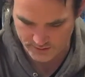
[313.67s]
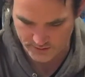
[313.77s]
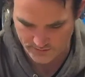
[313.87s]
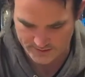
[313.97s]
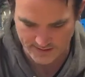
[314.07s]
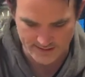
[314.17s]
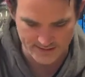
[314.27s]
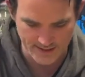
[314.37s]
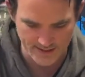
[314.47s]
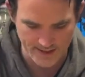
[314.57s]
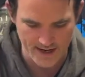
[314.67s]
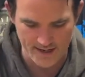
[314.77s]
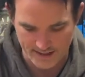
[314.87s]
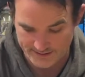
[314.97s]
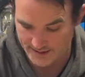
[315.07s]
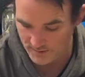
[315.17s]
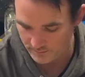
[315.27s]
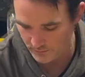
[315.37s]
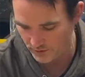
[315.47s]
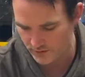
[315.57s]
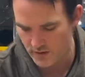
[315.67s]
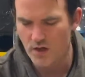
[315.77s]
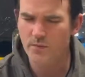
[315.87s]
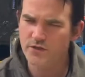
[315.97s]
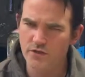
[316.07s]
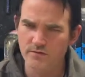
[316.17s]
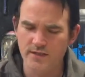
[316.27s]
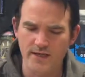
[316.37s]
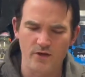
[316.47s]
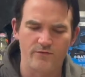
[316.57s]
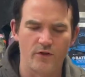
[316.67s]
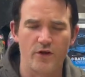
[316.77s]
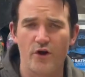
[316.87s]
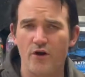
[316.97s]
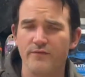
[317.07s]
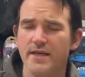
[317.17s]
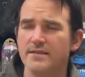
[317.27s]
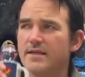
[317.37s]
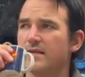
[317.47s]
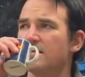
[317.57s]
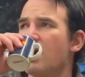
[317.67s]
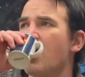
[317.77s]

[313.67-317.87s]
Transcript: So this is a, uh, a team up book, which you don't see an awful lot of these days.